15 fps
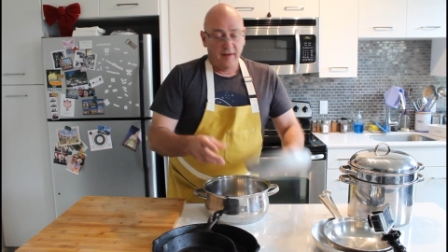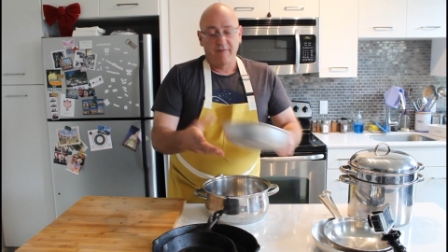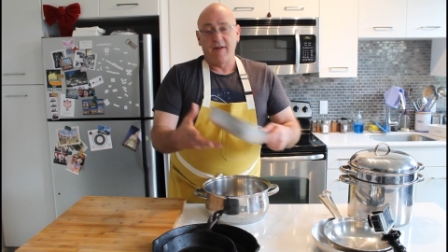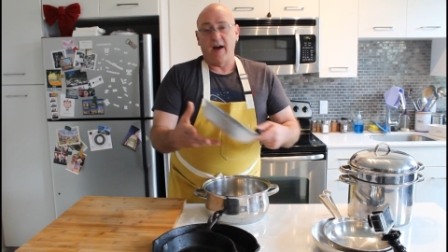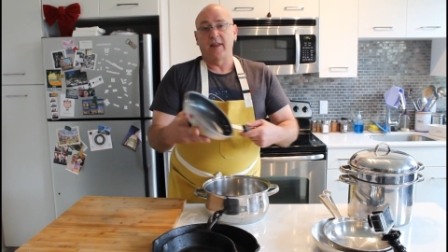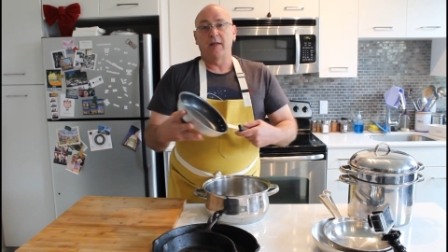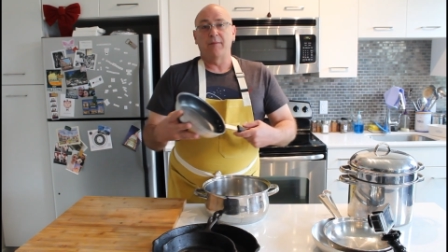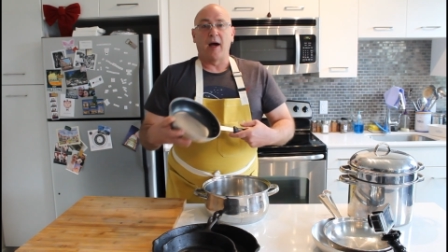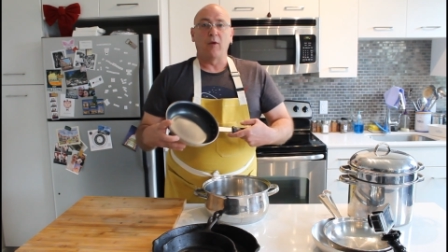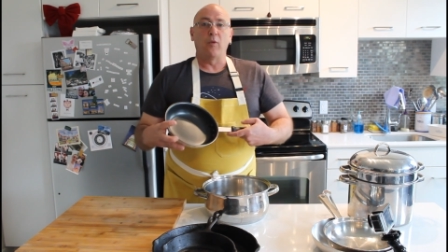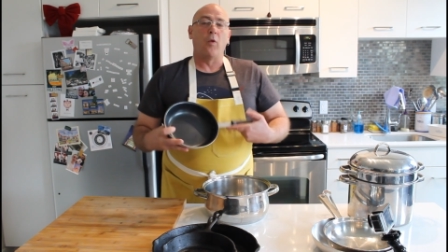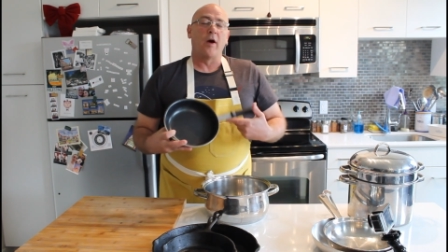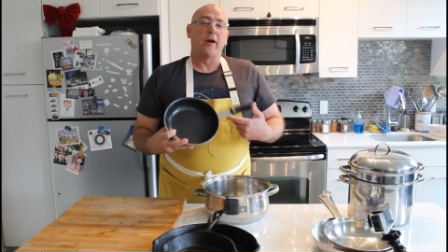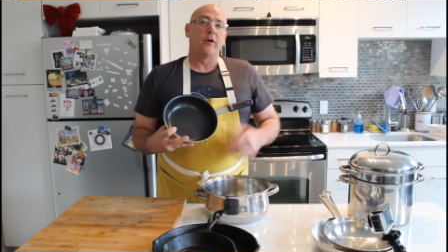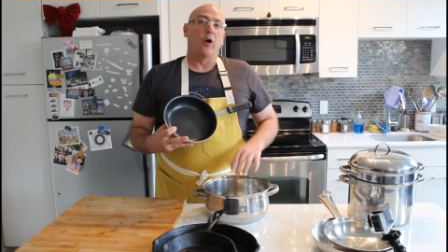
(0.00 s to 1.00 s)
finally my
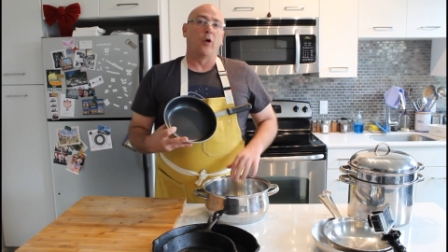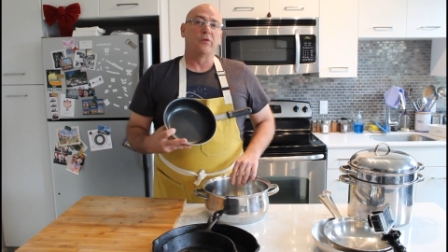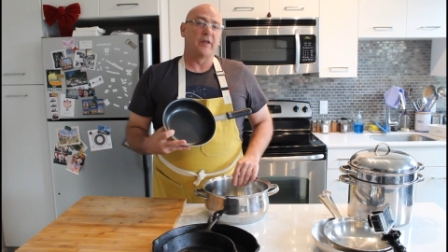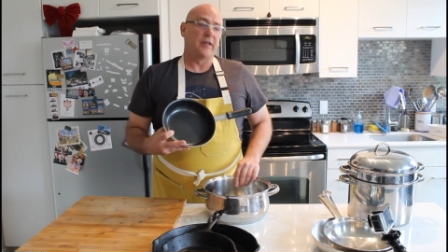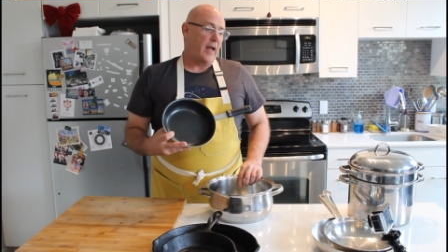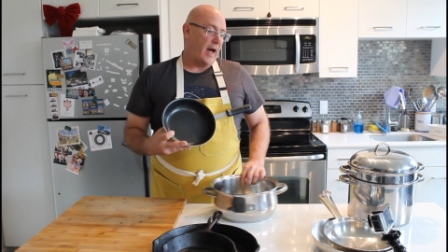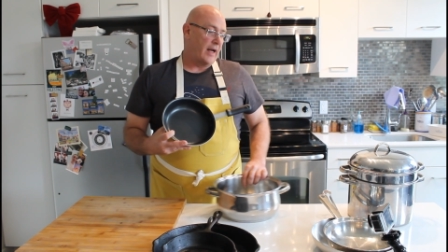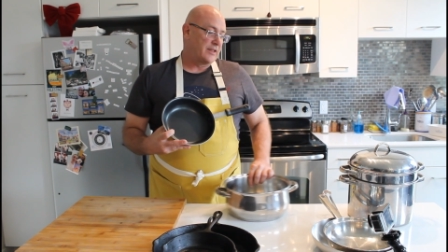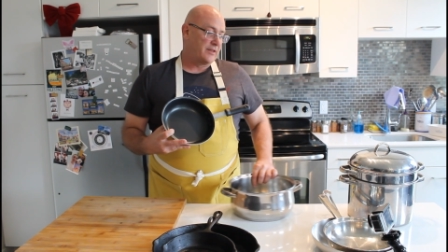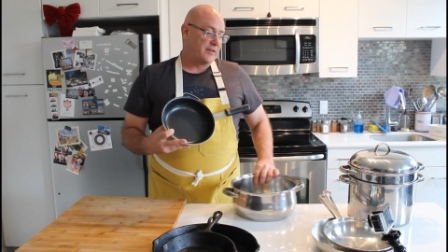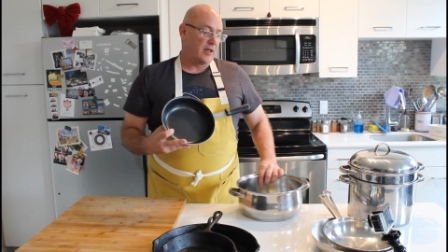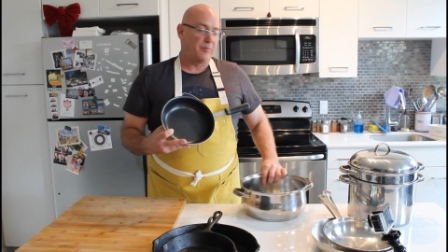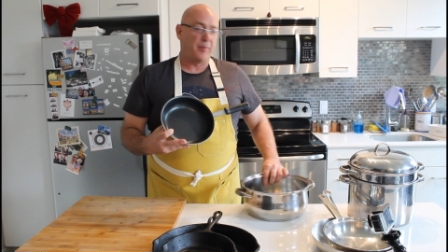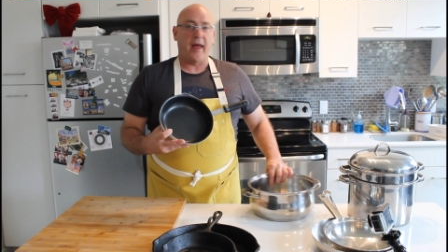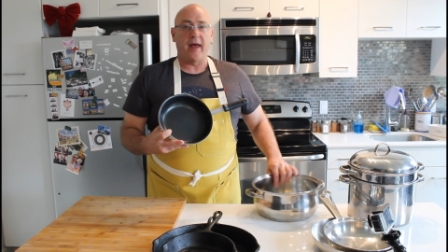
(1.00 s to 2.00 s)
one and only
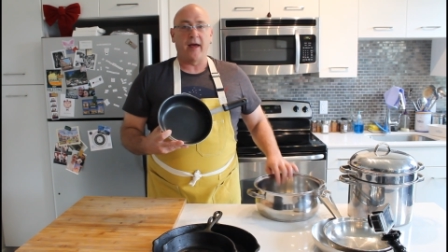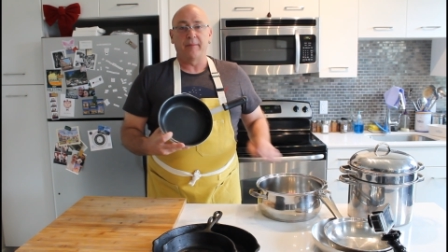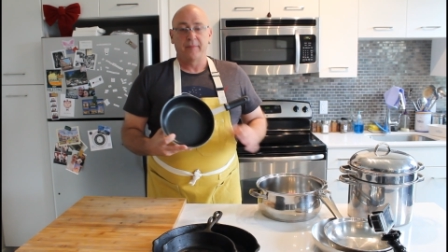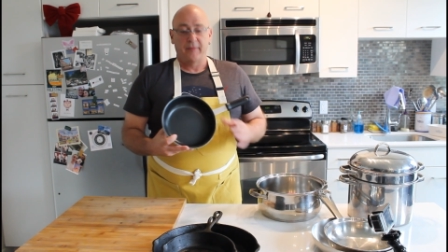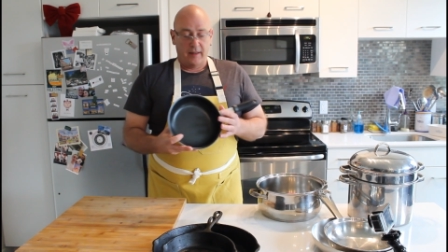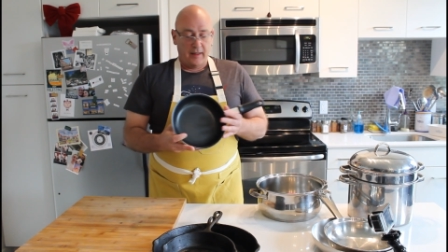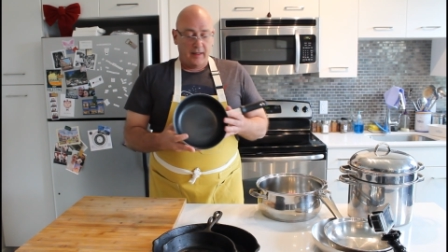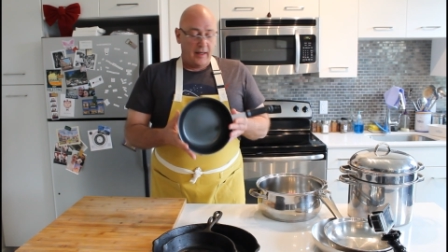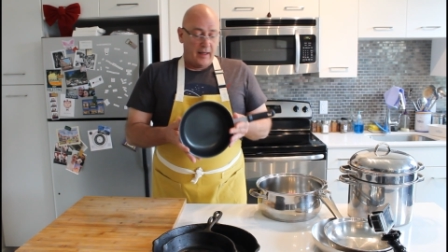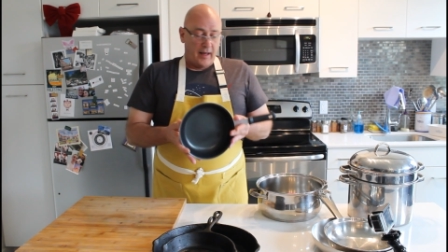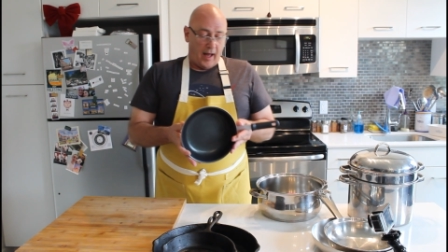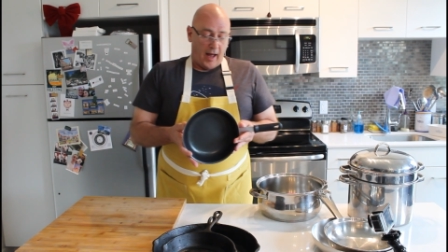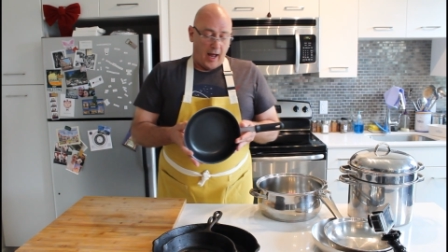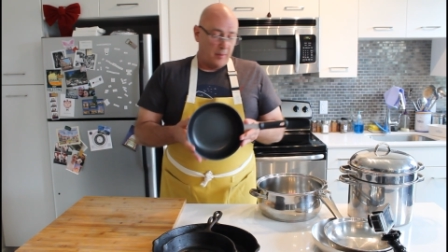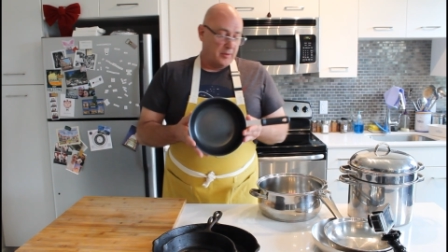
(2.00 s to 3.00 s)
non-stick pan,
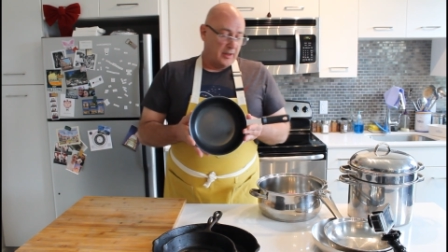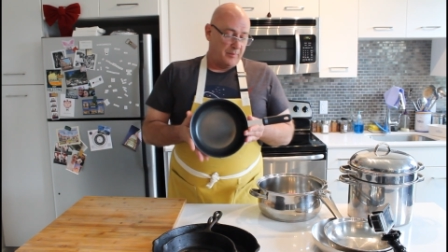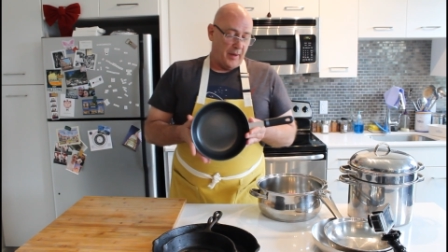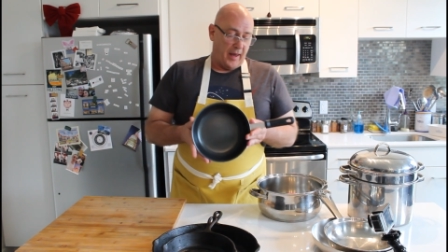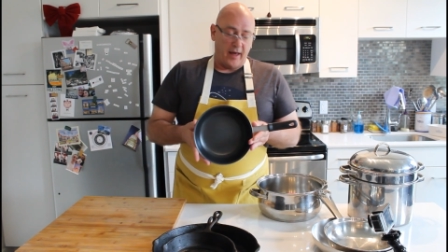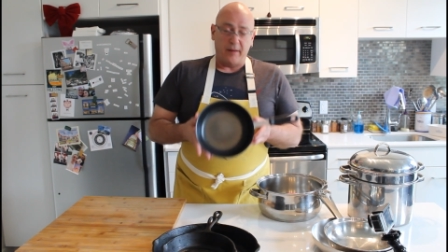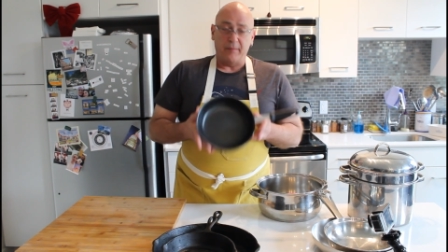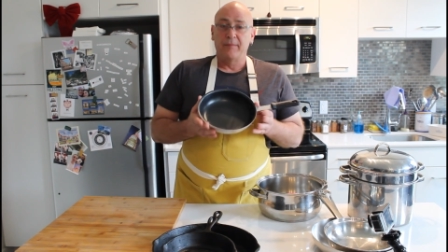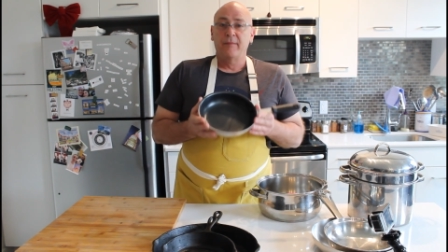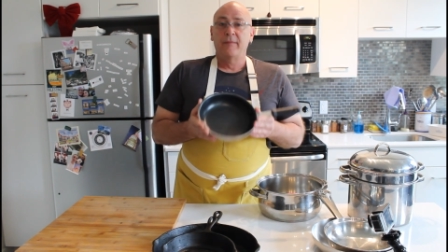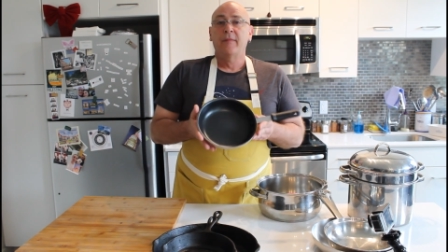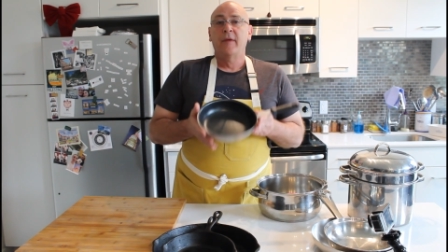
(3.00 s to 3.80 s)
omelet pan.